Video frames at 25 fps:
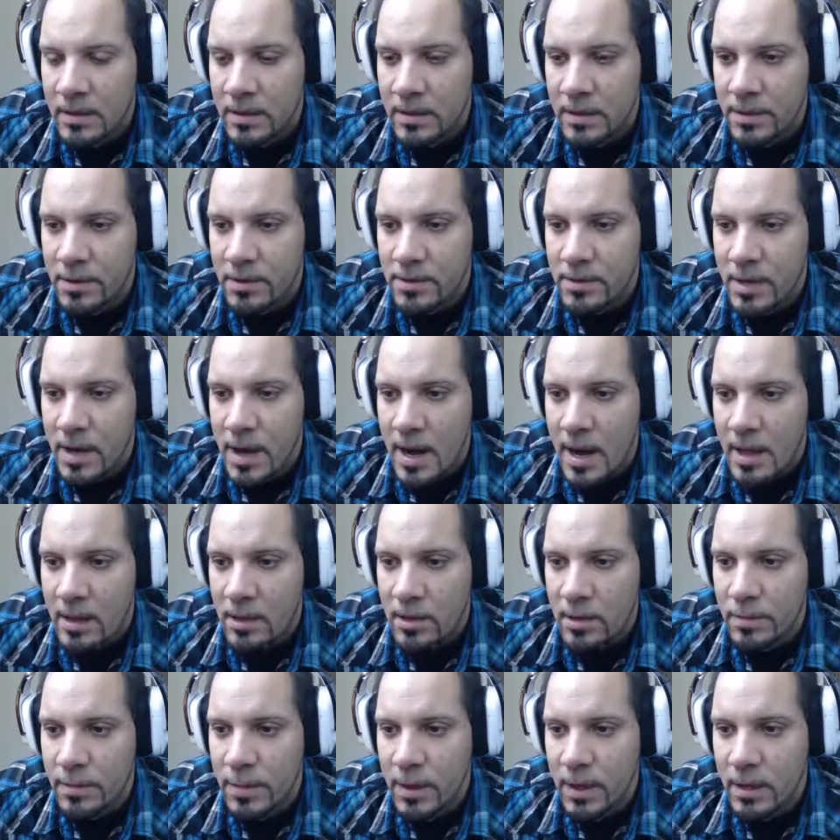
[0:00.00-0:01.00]
There's the
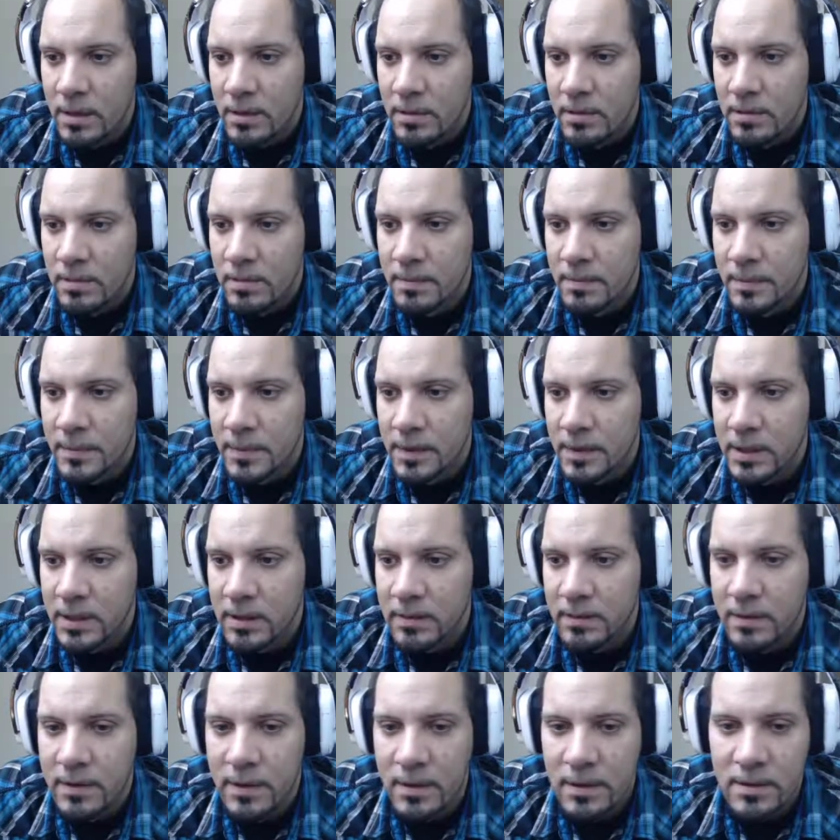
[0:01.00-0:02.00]
hollow bow.
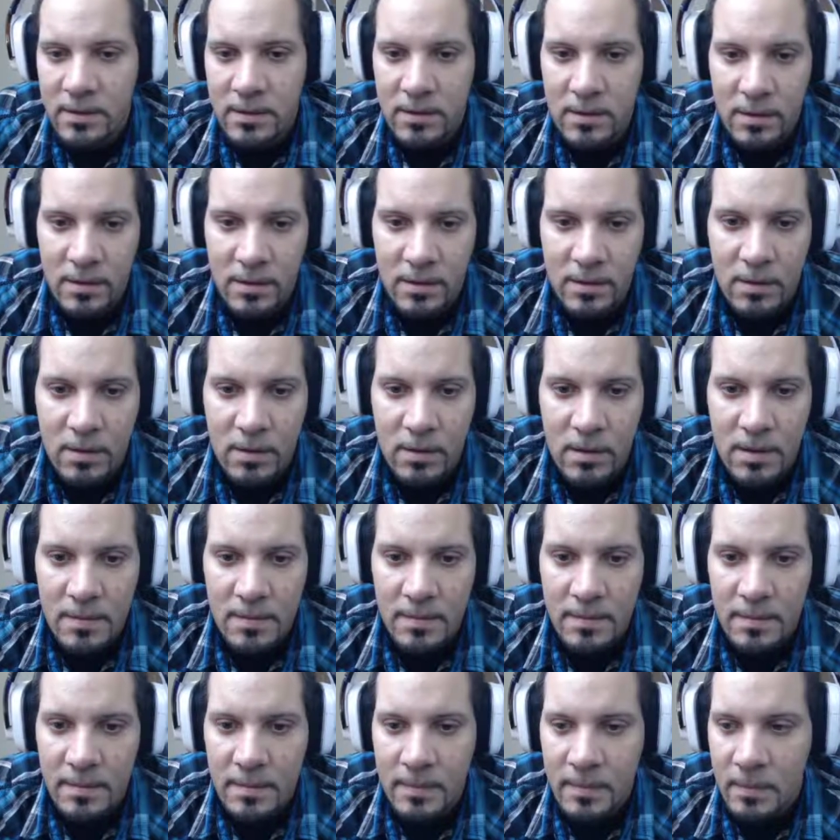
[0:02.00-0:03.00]
Give this to the
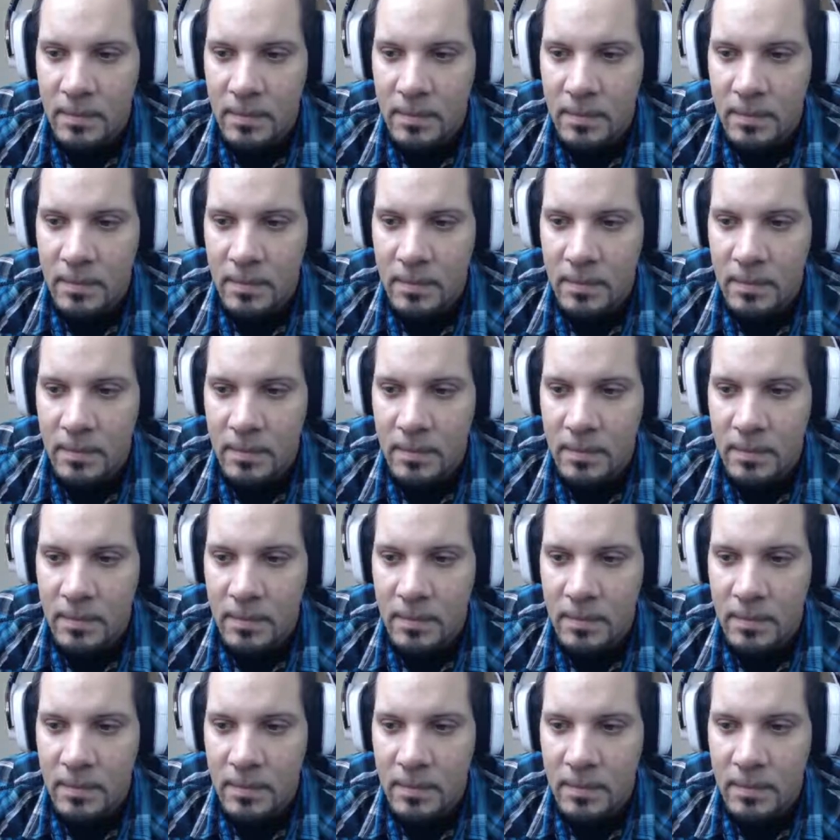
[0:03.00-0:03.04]
golem.